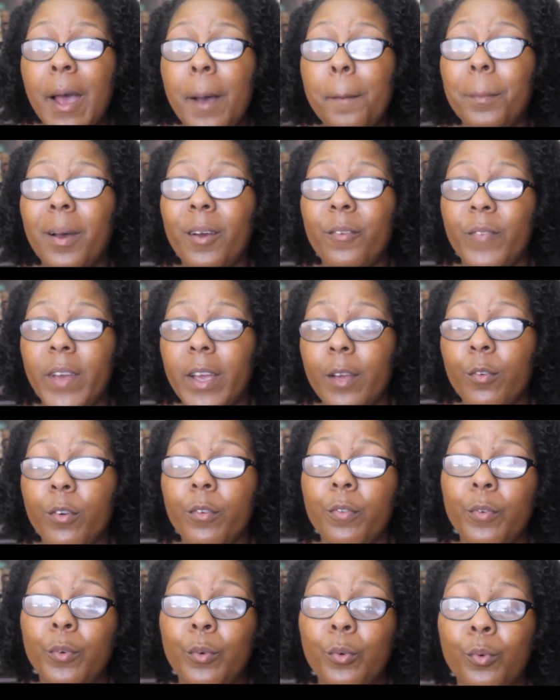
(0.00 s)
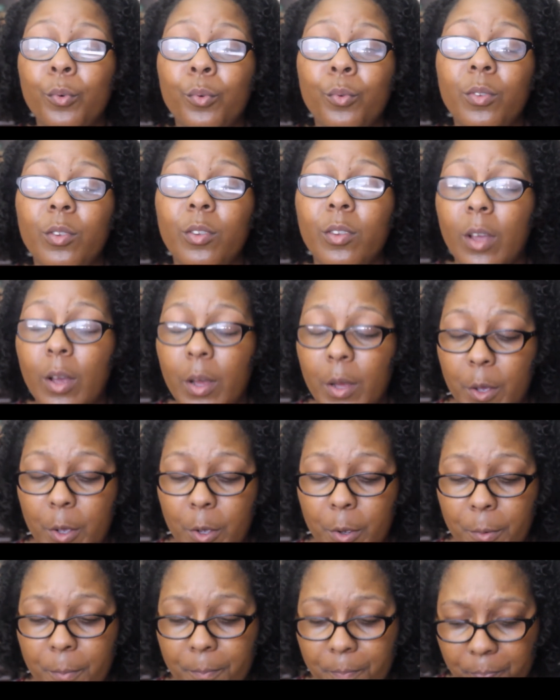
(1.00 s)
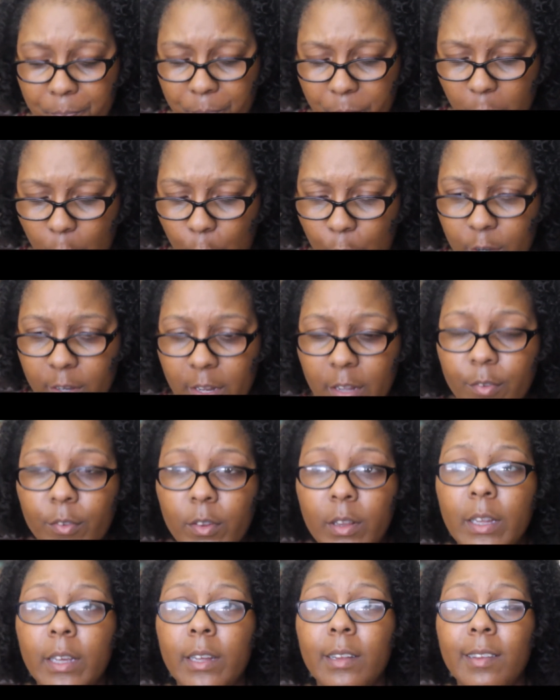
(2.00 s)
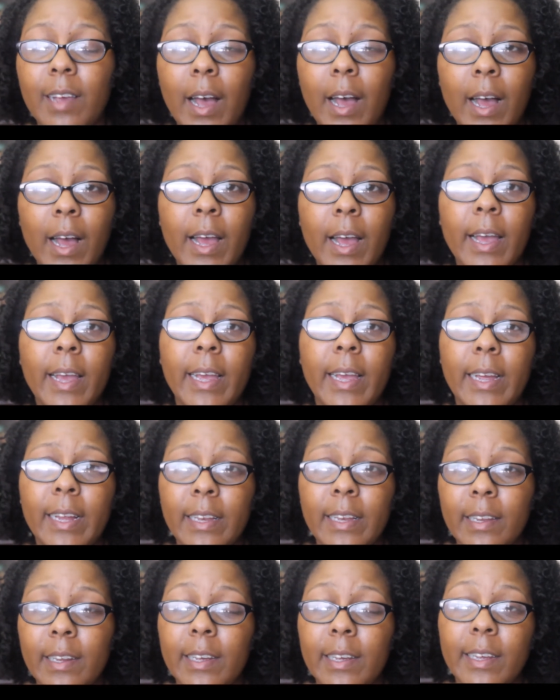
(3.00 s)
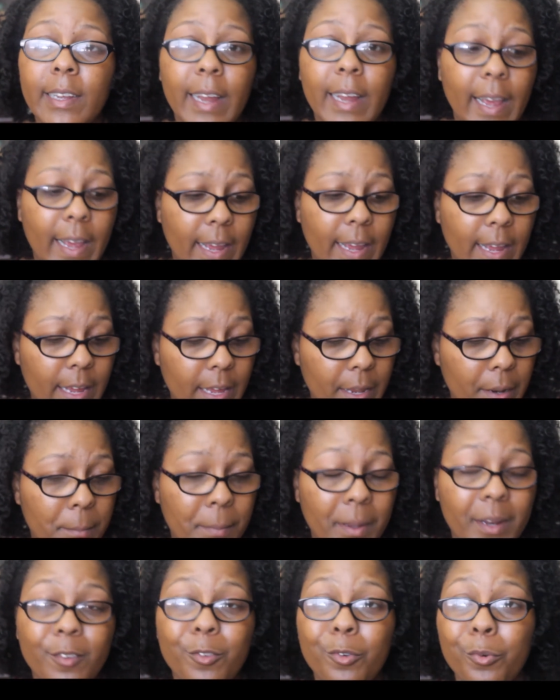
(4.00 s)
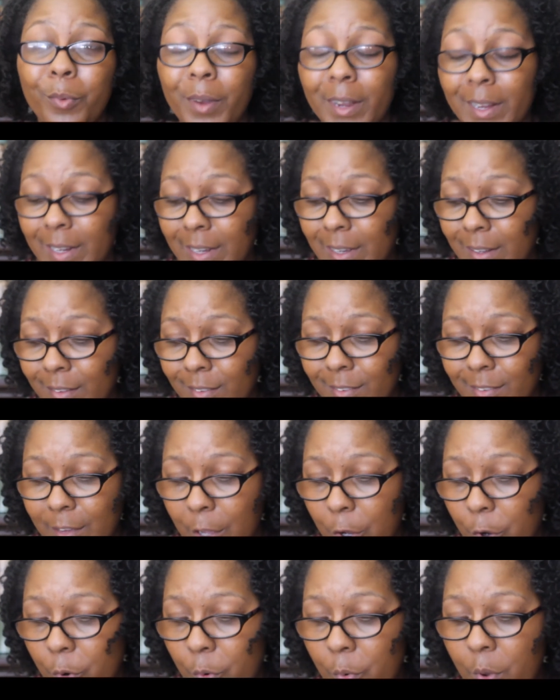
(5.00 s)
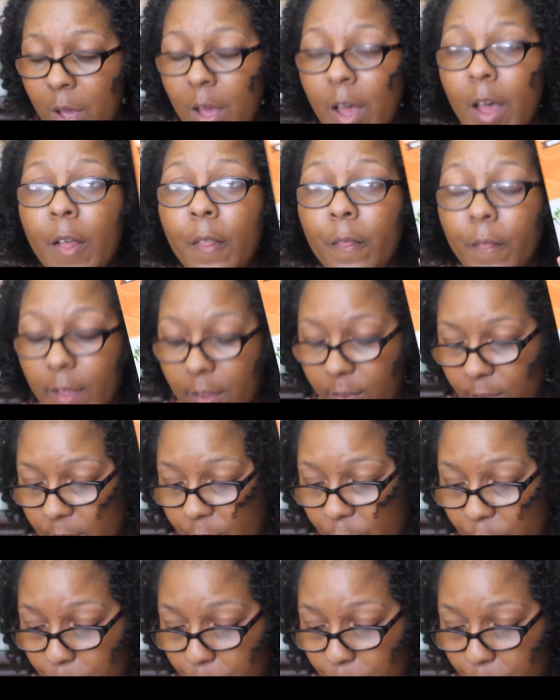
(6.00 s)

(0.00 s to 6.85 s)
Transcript: My favorite foods um, are definitely Thai, Indian, and Mediterranean. So this is